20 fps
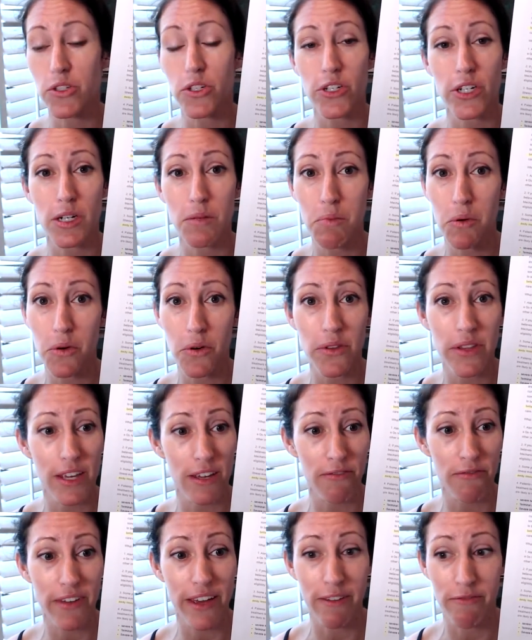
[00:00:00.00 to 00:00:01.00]
They're going to pull the
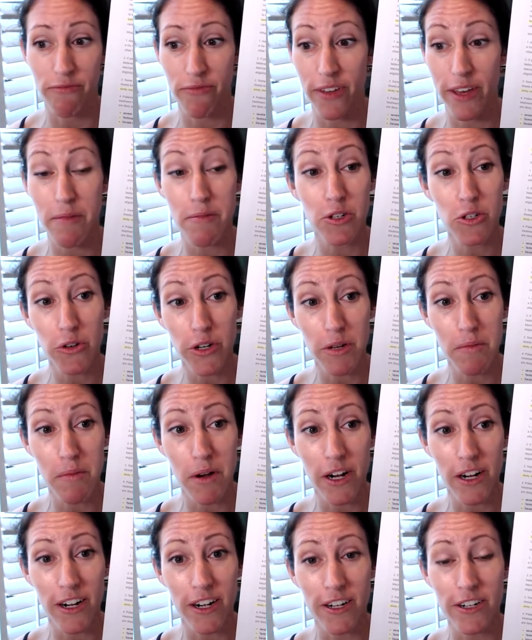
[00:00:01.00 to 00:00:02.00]
in, inflammatory
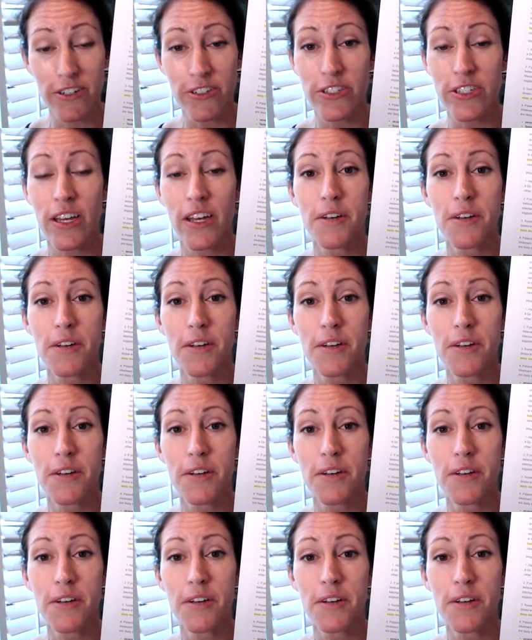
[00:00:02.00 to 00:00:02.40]
markers.